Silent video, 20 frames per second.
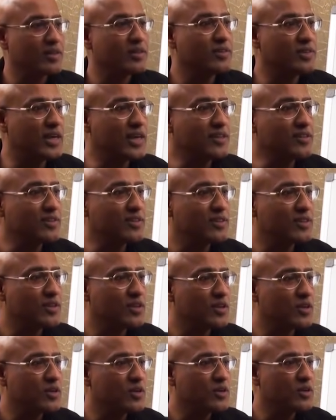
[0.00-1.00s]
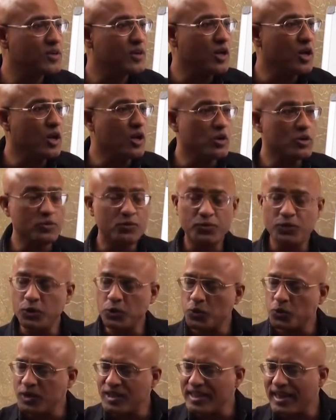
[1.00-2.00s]
Yes?
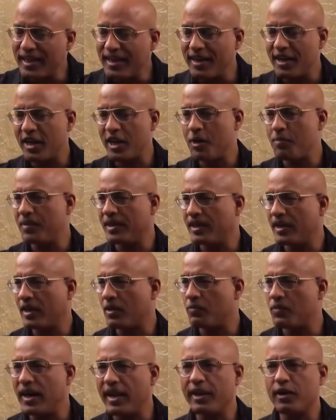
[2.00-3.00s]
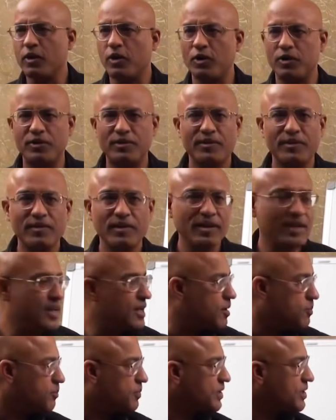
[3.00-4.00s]
Fusion inhibitor, very good.
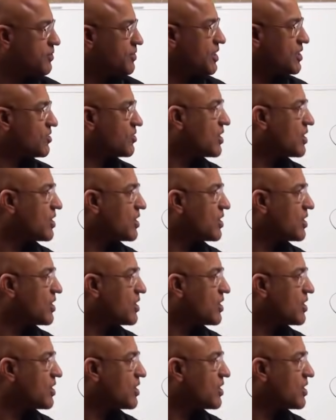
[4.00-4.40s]
Previous